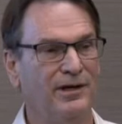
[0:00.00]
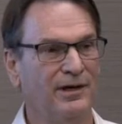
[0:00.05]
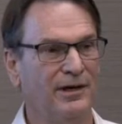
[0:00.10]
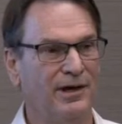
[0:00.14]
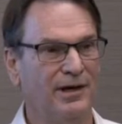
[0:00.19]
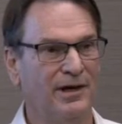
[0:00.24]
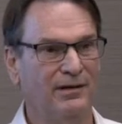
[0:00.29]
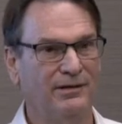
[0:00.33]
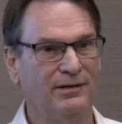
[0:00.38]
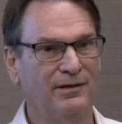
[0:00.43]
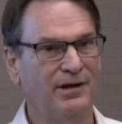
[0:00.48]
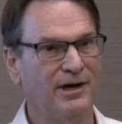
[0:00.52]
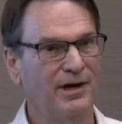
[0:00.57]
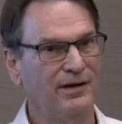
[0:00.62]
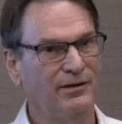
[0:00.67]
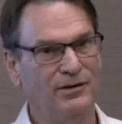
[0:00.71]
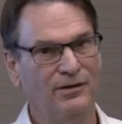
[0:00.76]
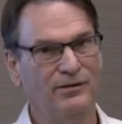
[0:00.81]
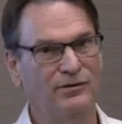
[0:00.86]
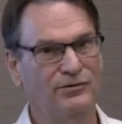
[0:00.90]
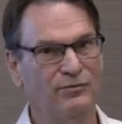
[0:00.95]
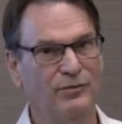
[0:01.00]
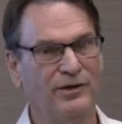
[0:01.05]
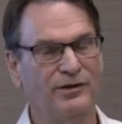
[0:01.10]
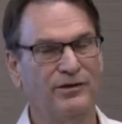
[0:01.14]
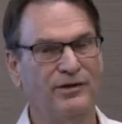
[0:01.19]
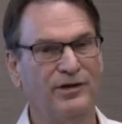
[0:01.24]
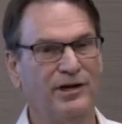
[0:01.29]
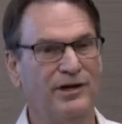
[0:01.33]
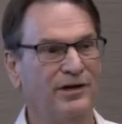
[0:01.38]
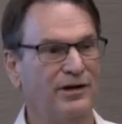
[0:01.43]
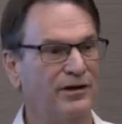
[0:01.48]
And God knows what they're
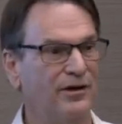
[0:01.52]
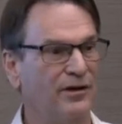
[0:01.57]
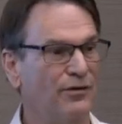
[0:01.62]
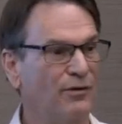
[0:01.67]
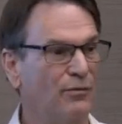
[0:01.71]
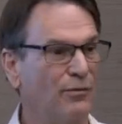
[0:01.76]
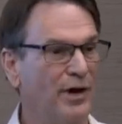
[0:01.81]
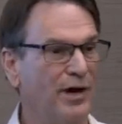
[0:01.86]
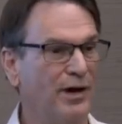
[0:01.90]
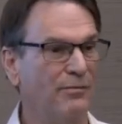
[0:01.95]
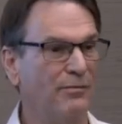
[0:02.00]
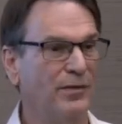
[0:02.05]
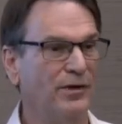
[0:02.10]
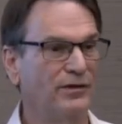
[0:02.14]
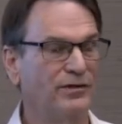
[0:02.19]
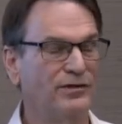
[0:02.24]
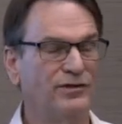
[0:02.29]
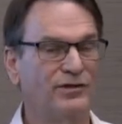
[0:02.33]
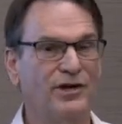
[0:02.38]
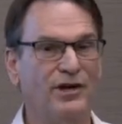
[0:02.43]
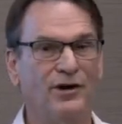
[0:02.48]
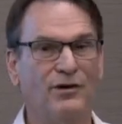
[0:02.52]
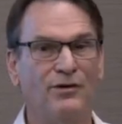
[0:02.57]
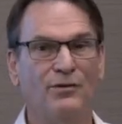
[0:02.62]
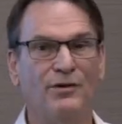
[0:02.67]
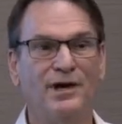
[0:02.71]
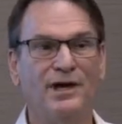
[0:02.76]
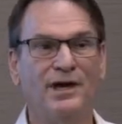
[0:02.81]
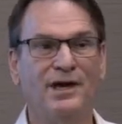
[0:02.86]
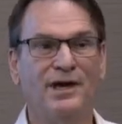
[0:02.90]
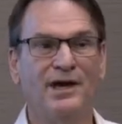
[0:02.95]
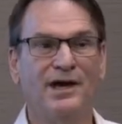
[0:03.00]
getting on the web. So
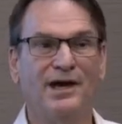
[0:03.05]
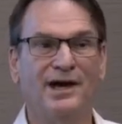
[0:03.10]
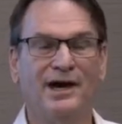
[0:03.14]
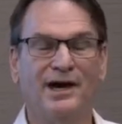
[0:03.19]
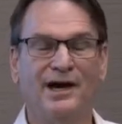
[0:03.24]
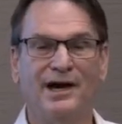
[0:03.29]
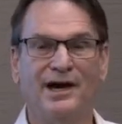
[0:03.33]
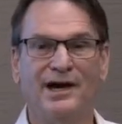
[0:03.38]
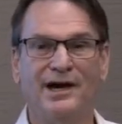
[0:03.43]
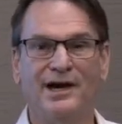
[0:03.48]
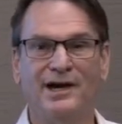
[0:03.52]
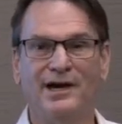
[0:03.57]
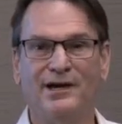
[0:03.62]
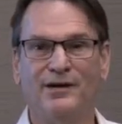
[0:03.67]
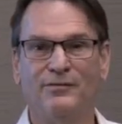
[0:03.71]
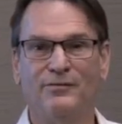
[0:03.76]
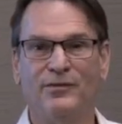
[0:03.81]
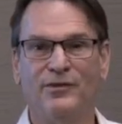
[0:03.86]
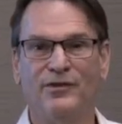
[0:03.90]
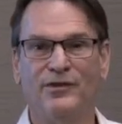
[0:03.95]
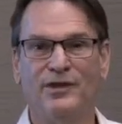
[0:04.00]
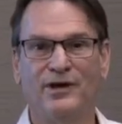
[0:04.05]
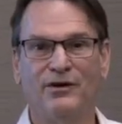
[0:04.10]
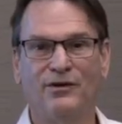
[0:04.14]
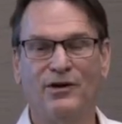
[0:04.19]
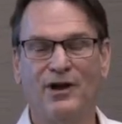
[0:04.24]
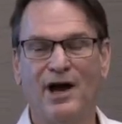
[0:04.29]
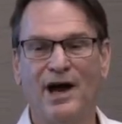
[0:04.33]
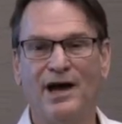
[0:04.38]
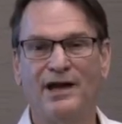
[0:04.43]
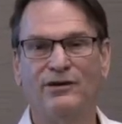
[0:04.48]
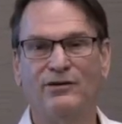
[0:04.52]
they're
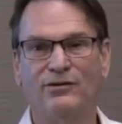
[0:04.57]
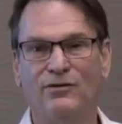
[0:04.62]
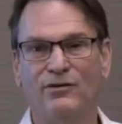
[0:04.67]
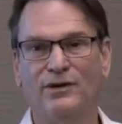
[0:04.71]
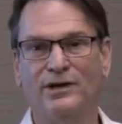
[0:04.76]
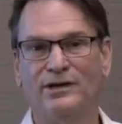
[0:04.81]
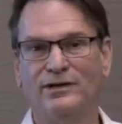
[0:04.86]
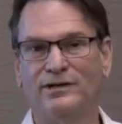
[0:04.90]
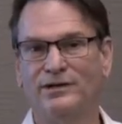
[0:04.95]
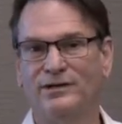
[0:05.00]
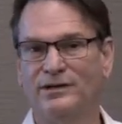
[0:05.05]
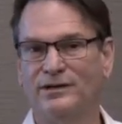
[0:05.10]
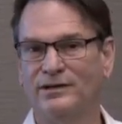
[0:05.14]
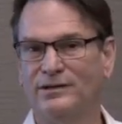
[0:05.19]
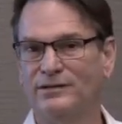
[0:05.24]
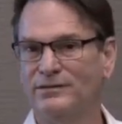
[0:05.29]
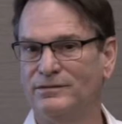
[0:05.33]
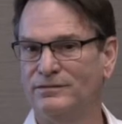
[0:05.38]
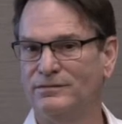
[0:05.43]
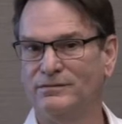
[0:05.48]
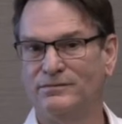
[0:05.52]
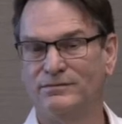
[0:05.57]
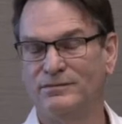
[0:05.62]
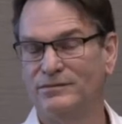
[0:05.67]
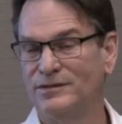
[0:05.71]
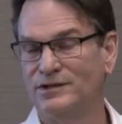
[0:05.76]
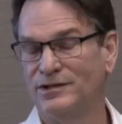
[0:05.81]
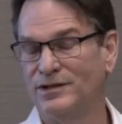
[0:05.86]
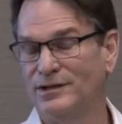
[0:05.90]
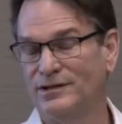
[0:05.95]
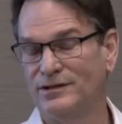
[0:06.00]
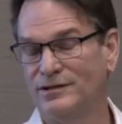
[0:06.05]
not going to
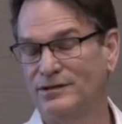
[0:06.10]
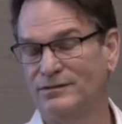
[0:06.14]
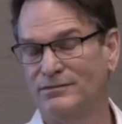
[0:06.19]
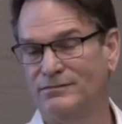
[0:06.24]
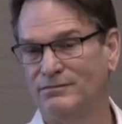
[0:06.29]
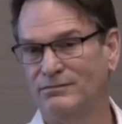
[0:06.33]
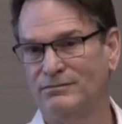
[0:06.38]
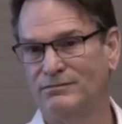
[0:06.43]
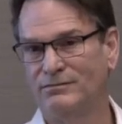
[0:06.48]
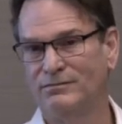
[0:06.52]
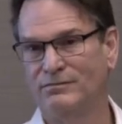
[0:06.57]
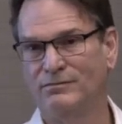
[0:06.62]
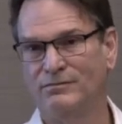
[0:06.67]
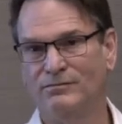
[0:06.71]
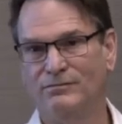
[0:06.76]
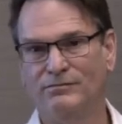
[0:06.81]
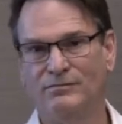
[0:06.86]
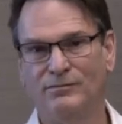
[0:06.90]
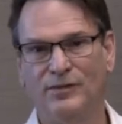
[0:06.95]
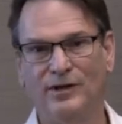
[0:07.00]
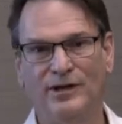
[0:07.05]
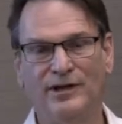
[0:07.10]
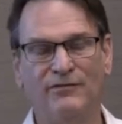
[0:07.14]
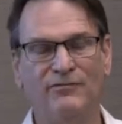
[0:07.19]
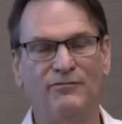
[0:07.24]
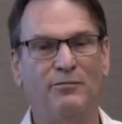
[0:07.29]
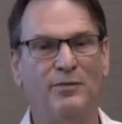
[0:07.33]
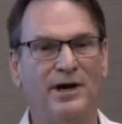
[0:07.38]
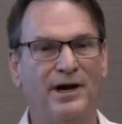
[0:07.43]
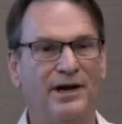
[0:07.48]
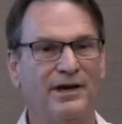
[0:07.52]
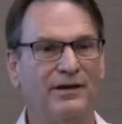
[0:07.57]
just live
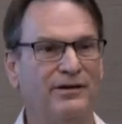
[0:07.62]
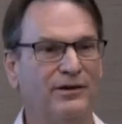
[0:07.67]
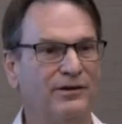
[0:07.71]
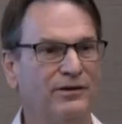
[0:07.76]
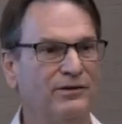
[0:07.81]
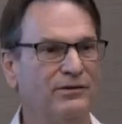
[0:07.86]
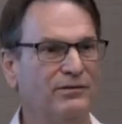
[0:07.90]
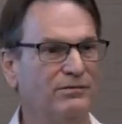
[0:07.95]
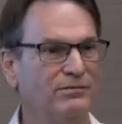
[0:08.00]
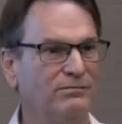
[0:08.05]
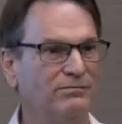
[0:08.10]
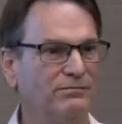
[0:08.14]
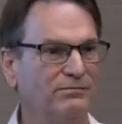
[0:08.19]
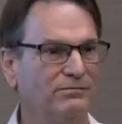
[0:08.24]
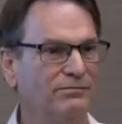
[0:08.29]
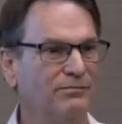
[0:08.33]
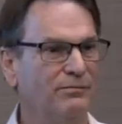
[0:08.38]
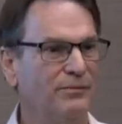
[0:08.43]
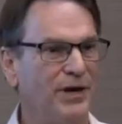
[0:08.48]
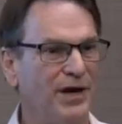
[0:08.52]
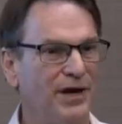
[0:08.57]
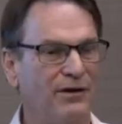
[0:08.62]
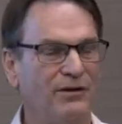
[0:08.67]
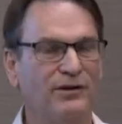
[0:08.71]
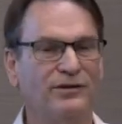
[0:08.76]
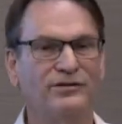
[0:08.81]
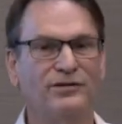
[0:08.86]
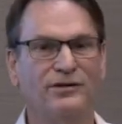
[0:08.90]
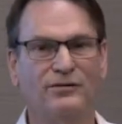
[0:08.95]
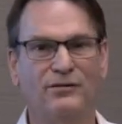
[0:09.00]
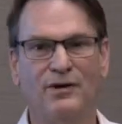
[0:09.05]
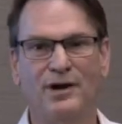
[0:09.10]
by their
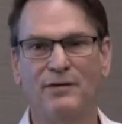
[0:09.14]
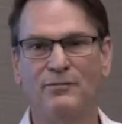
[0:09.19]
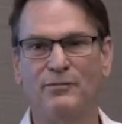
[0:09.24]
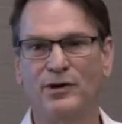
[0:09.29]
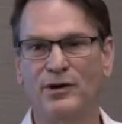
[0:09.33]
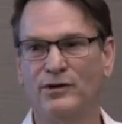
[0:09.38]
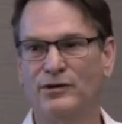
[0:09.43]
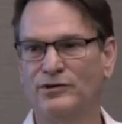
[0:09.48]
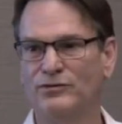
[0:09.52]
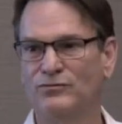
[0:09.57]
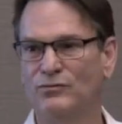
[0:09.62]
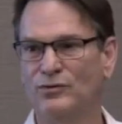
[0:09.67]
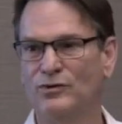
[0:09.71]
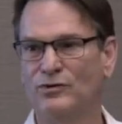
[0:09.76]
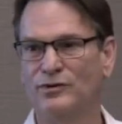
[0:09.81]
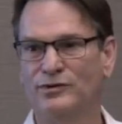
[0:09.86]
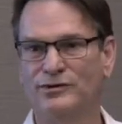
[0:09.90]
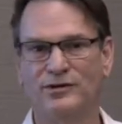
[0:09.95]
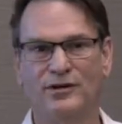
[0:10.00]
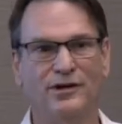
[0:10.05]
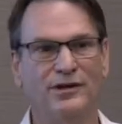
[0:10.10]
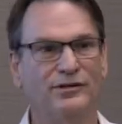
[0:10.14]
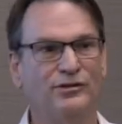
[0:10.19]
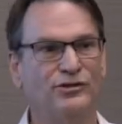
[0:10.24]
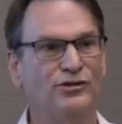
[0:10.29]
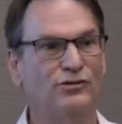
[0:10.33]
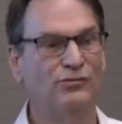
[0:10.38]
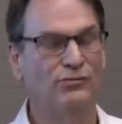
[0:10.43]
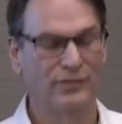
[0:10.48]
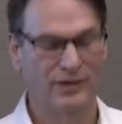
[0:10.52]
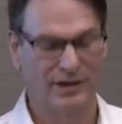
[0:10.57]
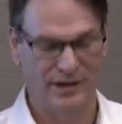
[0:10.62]
parents' and grandparents' rules on
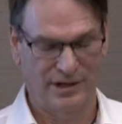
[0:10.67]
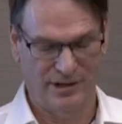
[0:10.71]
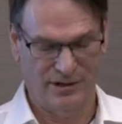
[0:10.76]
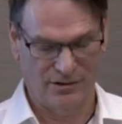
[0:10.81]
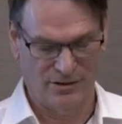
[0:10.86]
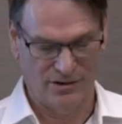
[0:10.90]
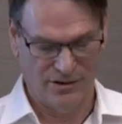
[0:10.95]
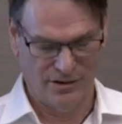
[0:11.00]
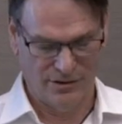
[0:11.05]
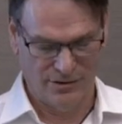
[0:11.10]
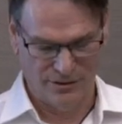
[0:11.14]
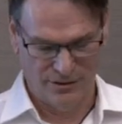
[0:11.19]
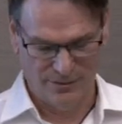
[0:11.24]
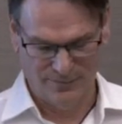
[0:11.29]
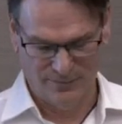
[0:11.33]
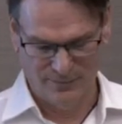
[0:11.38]
jewelry any longer.